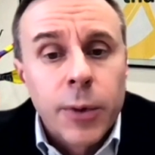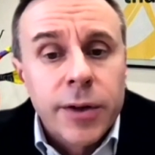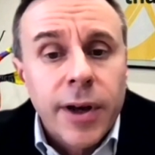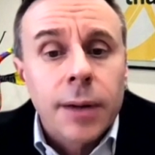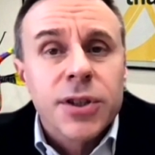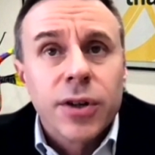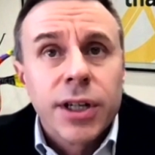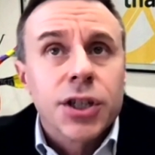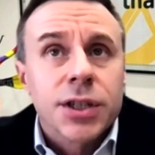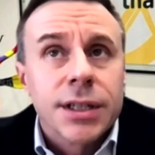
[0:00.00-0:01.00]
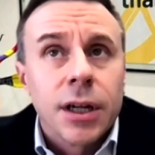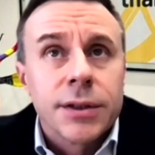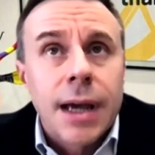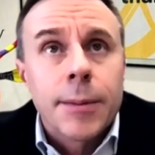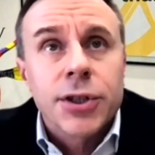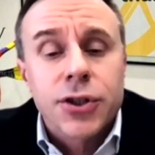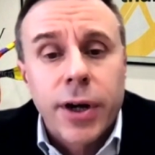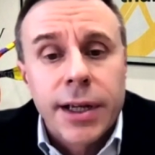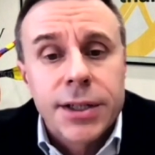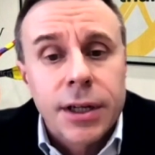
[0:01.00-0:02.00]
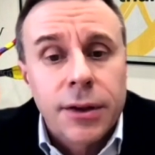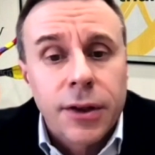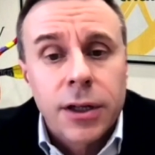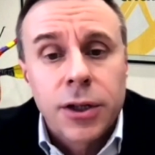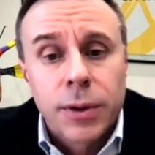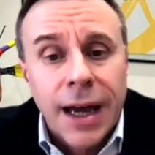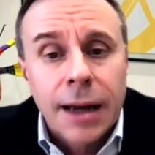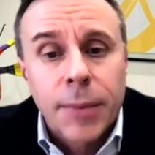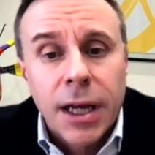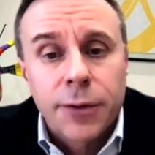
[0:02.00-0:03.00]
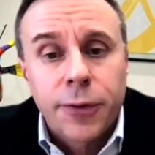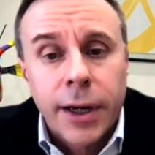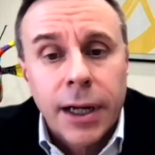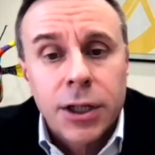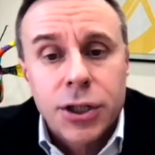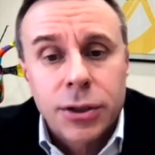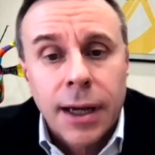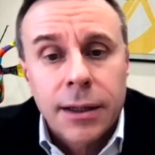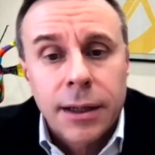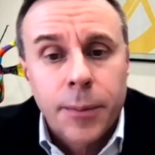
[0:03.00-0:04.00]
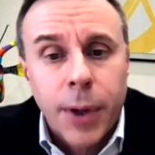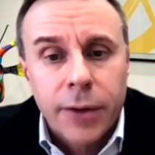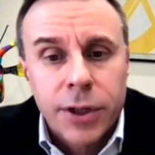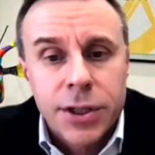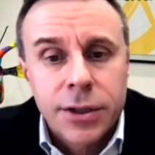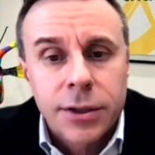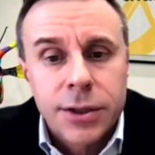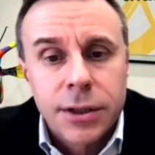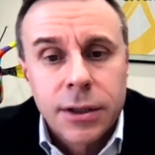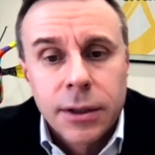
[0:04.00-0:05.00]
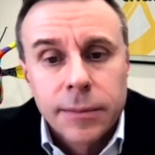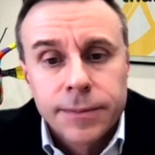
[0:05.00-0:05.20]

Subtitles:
that we developed. So really just, you know, demonstrating that you can make financial and impact returns.